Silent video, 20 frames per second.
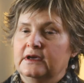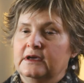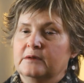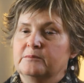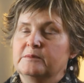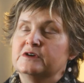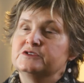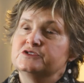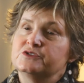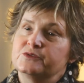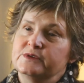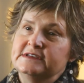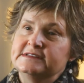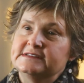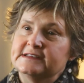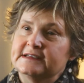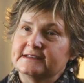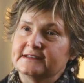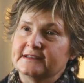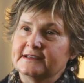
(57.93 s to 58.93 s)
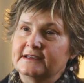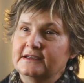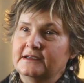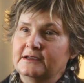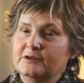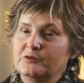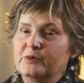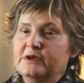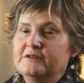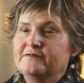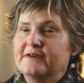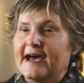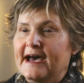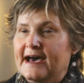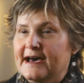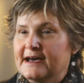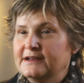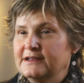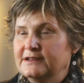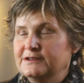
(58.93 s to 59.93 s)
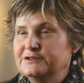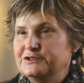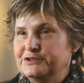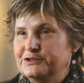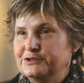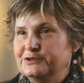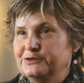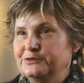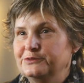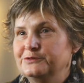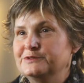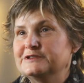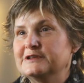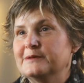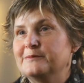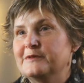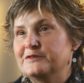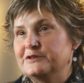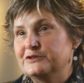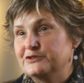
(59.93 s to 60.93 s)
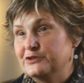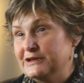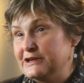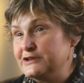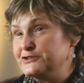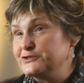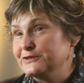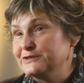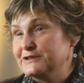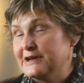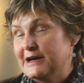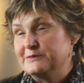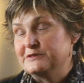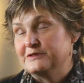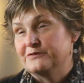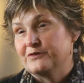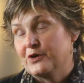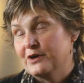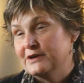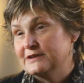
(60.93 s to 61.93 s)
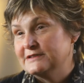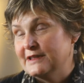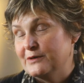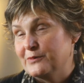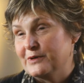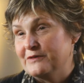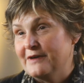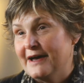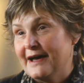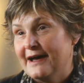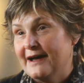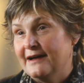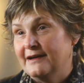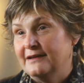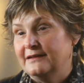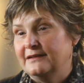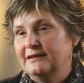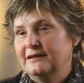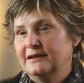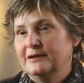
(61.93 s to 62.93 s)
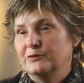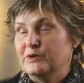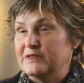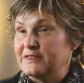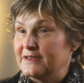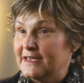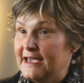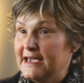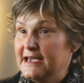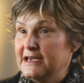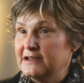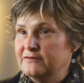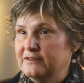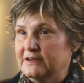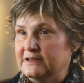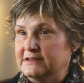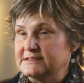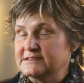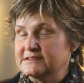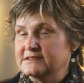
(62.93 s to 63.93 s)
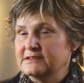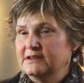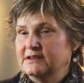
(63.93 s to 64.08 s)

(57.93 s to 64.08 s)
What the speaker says: Most recently, we've added to some of the traditional types of art that we've had with canvas